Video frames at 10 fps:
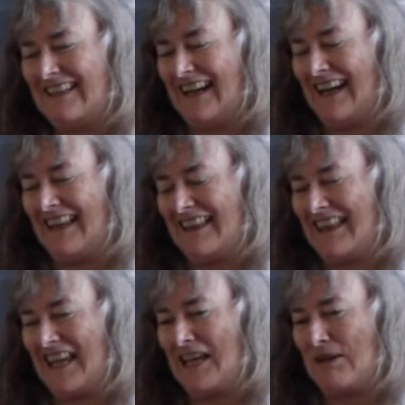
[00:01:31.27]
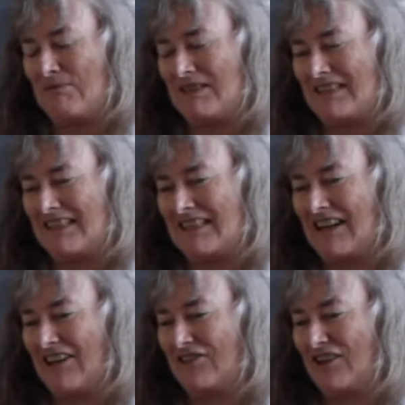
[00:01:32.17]
I think it was a
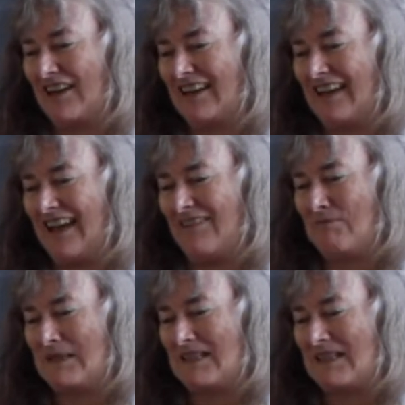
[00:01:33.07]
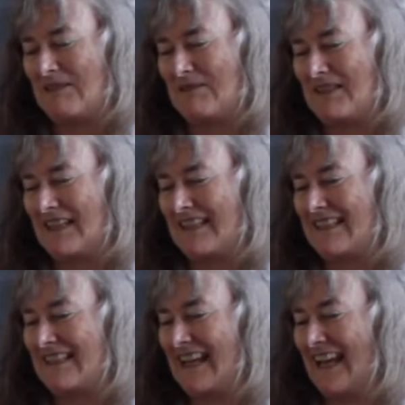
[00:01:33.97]
Star Trek episode that
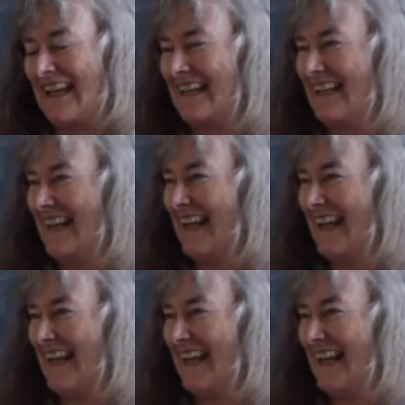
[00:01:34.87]
said